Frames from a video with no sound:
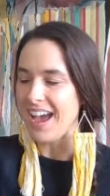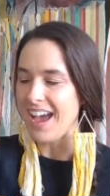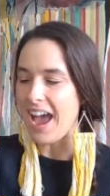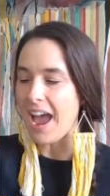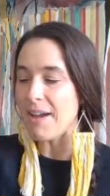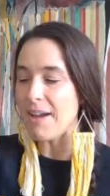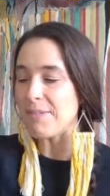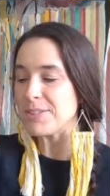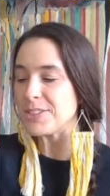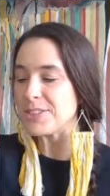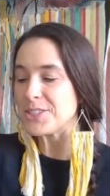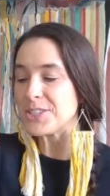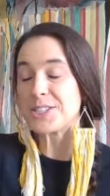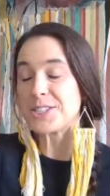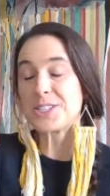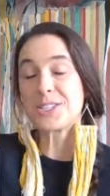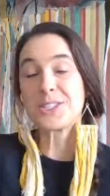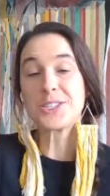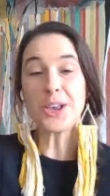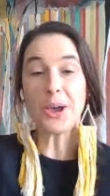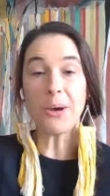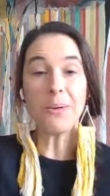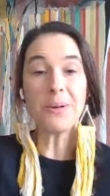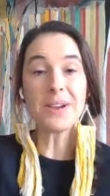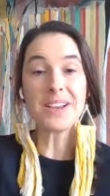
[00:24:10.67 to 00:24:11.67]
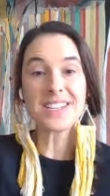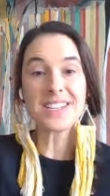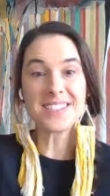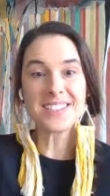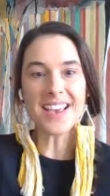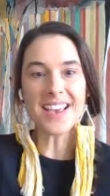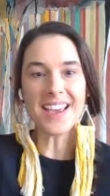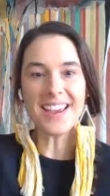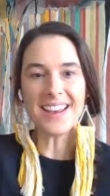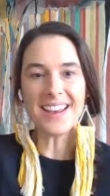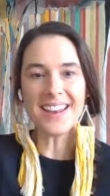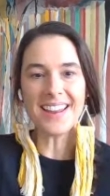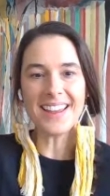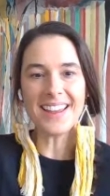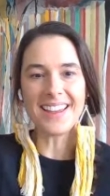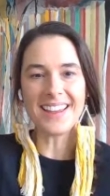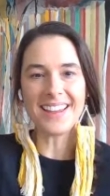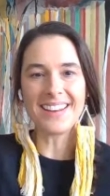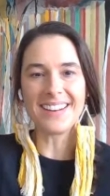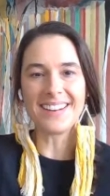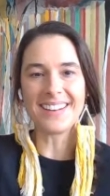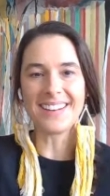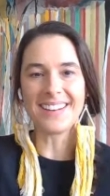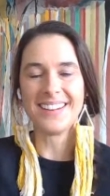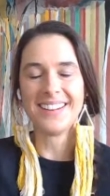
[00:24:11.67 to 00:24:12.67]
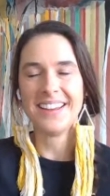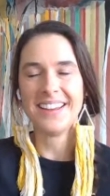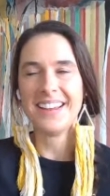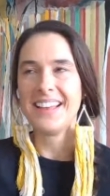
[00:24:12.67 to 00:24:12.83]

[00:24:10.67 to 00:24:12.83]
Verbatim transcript: I was just so excited.